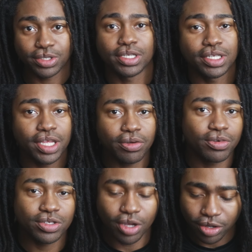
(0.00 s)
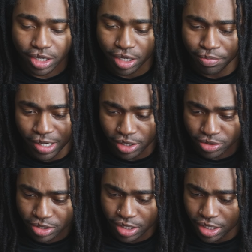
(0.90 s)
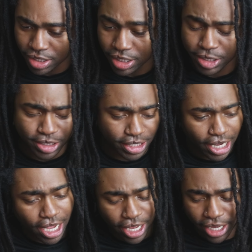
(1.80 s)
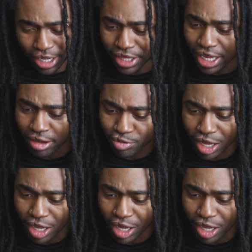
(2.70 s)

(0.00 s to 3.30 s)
So today we're talking about uh, this guy named